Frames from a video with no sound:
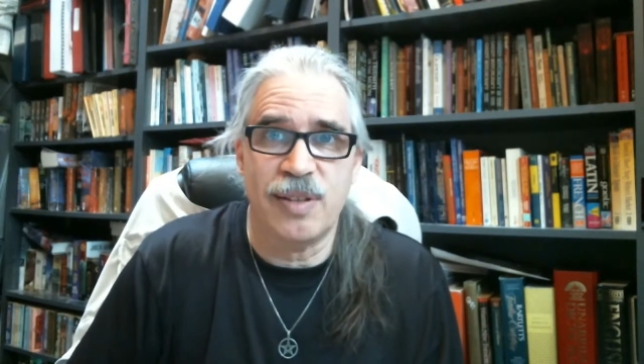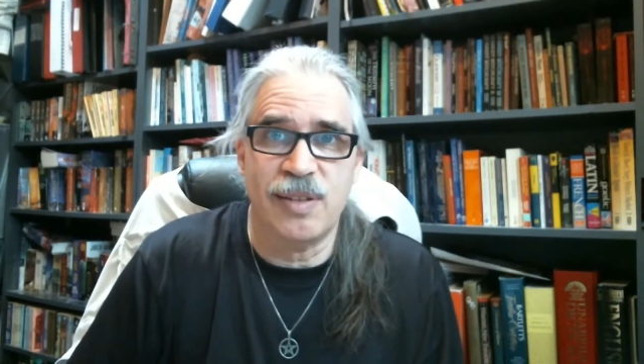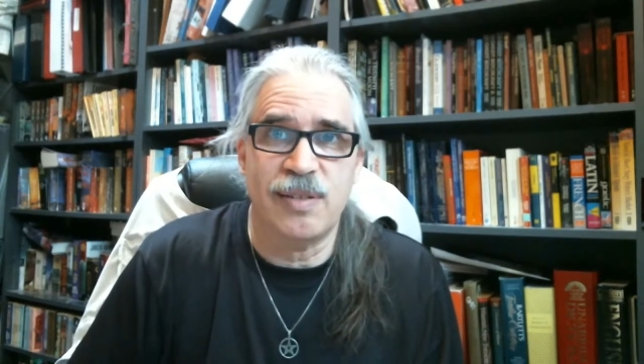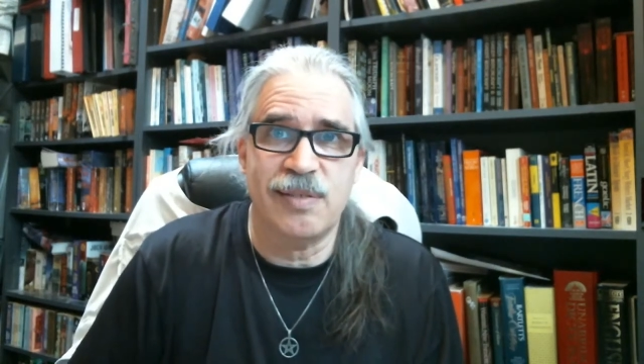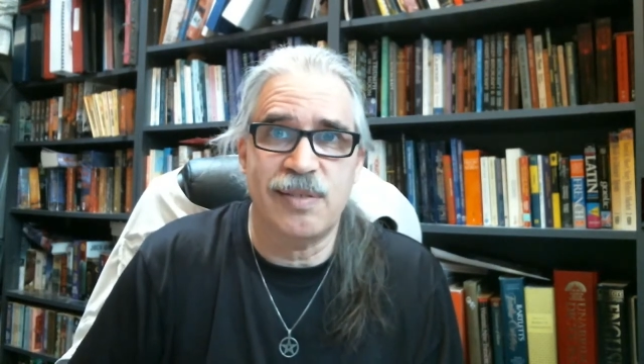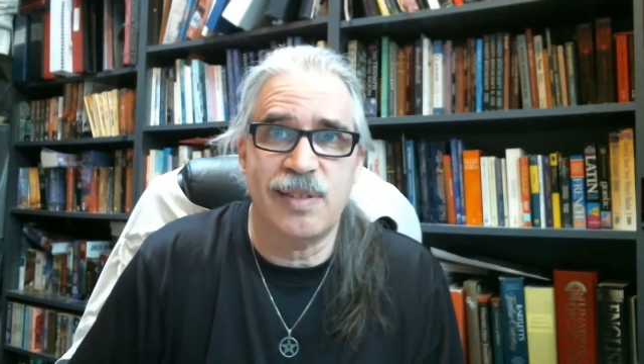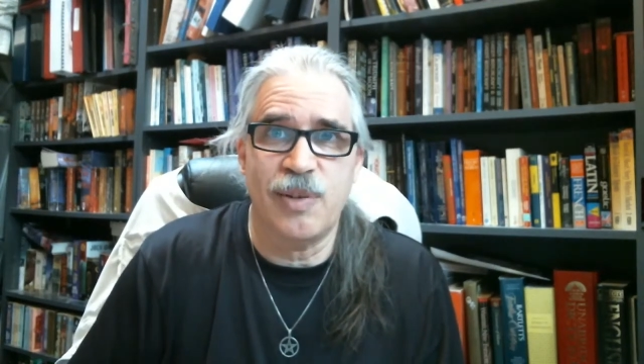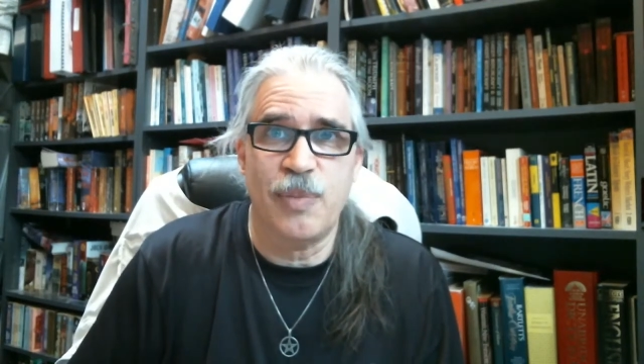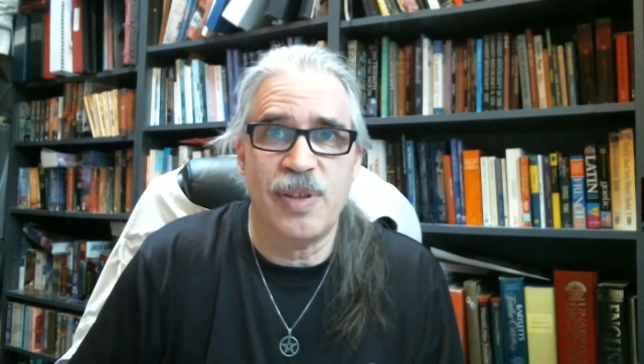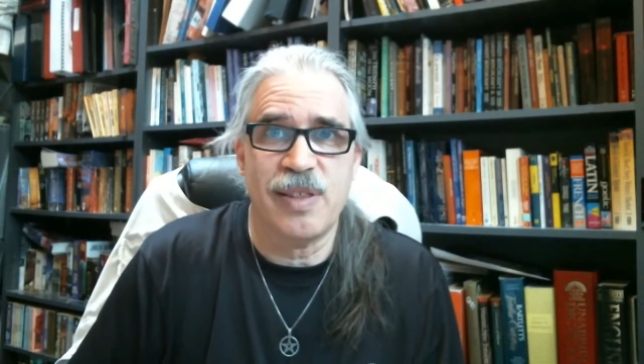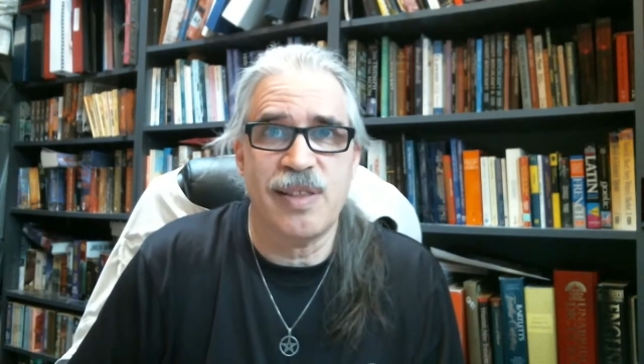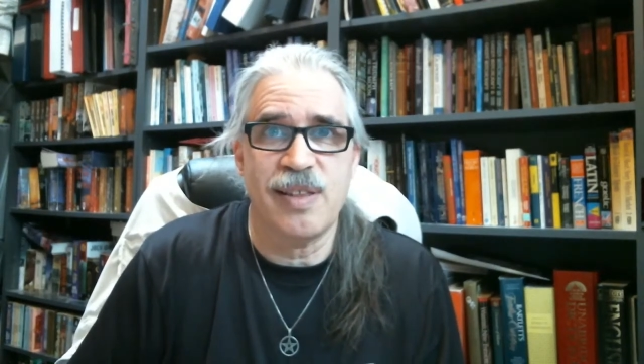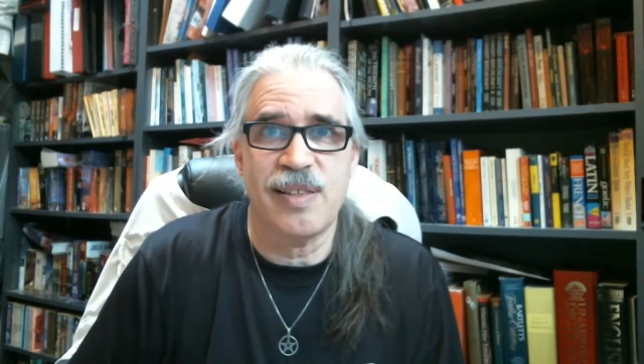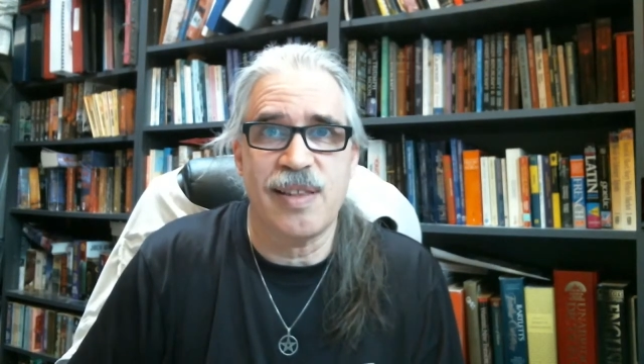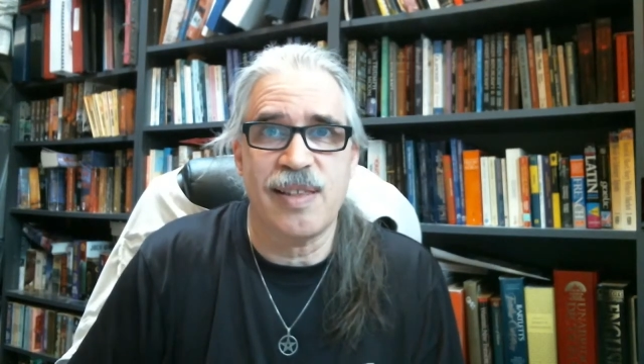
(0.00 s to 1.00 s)
Clearly, we
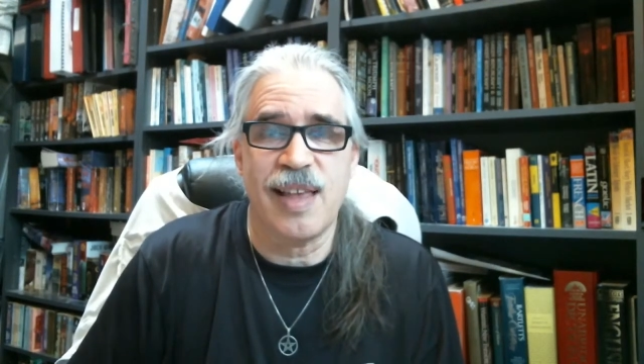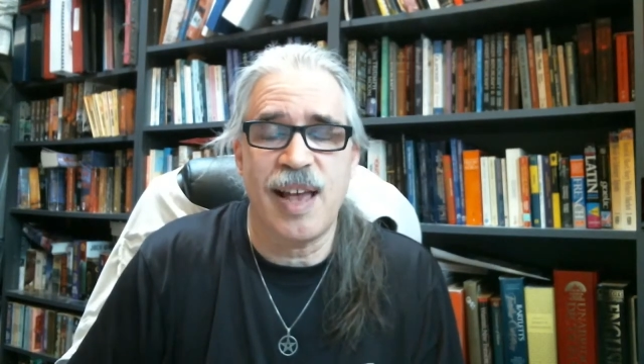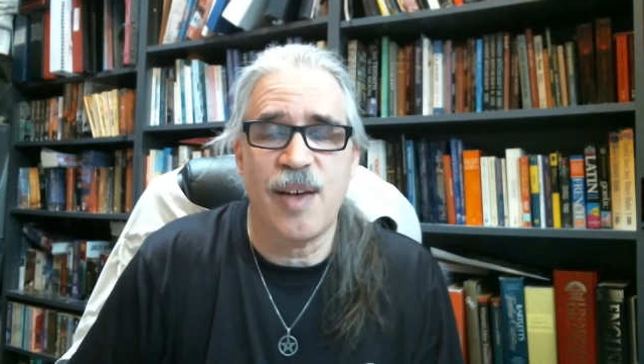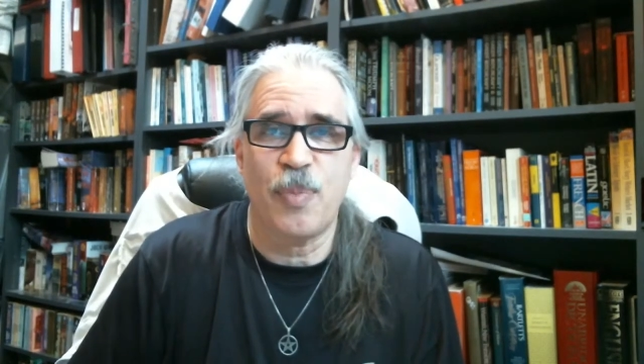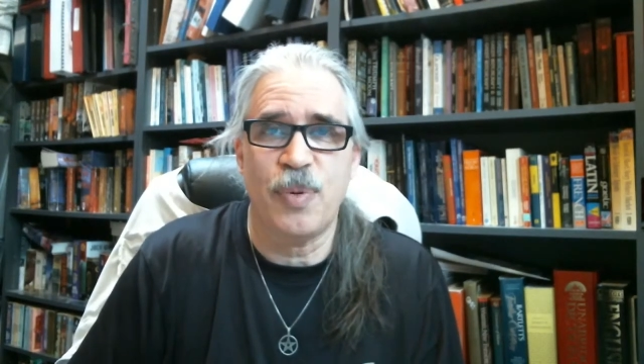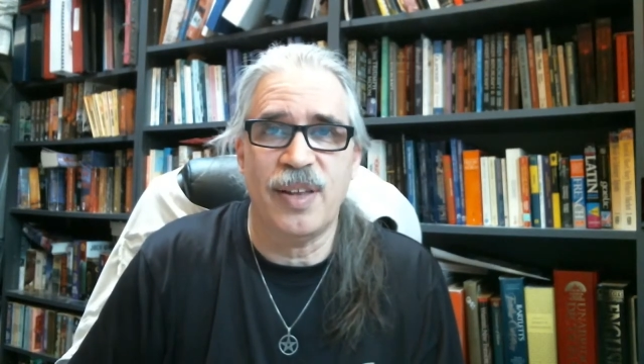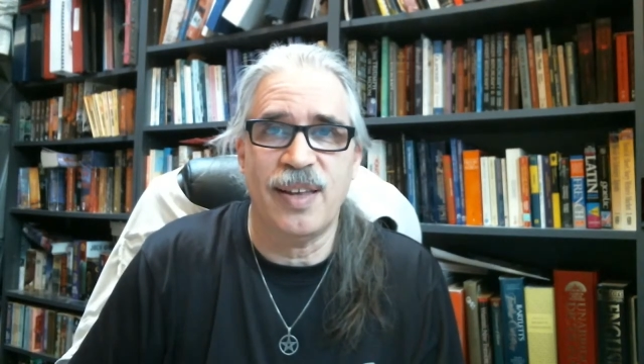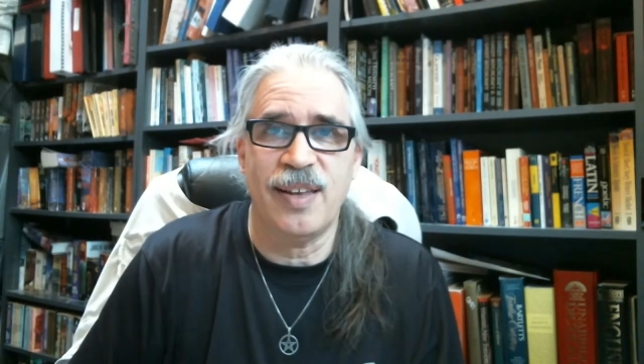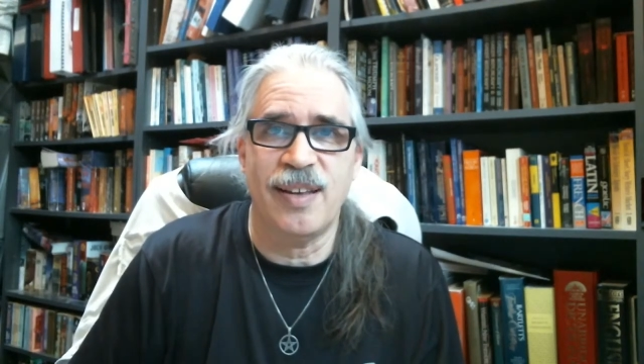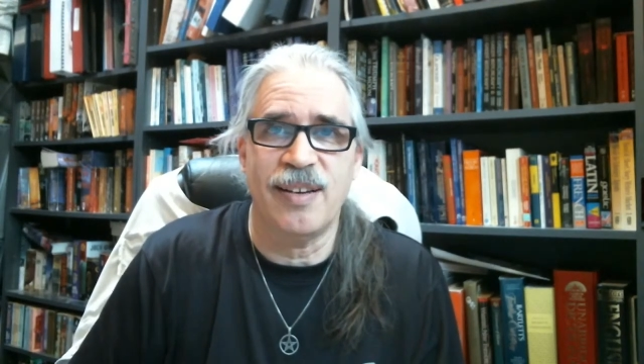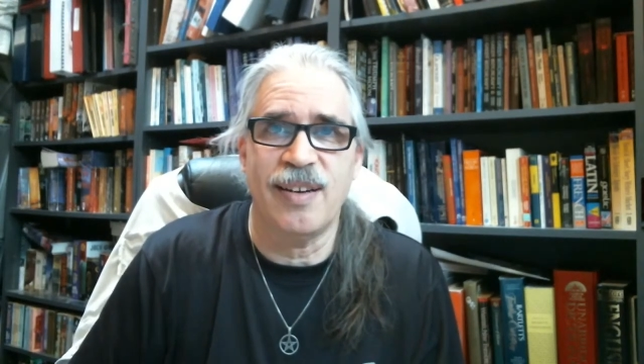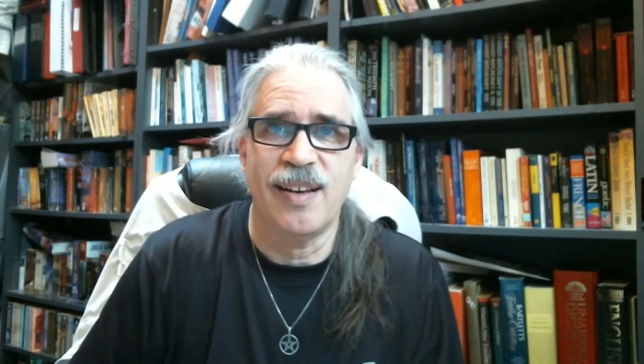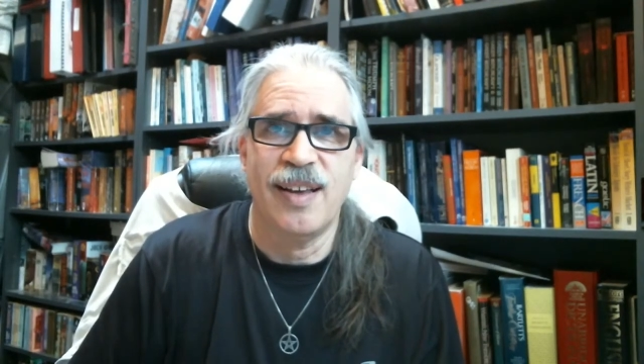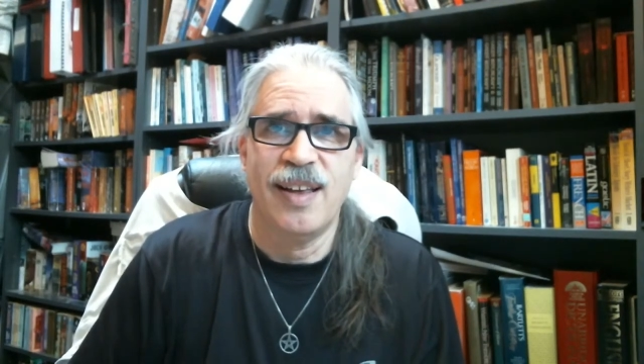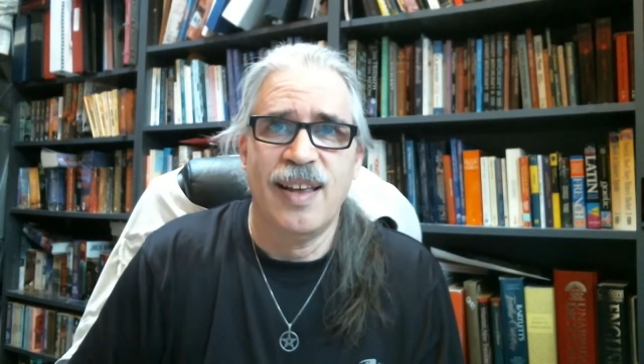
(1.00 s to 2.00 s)
see this happening
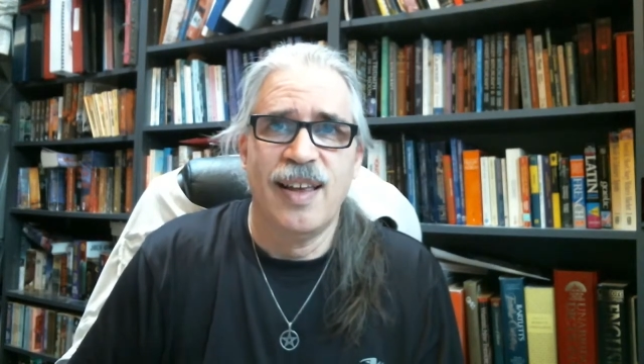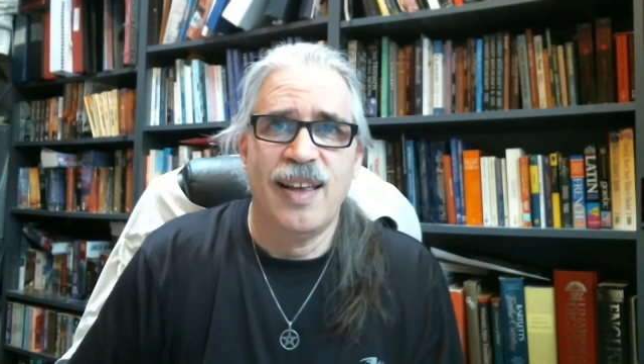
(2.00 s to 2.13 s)
here.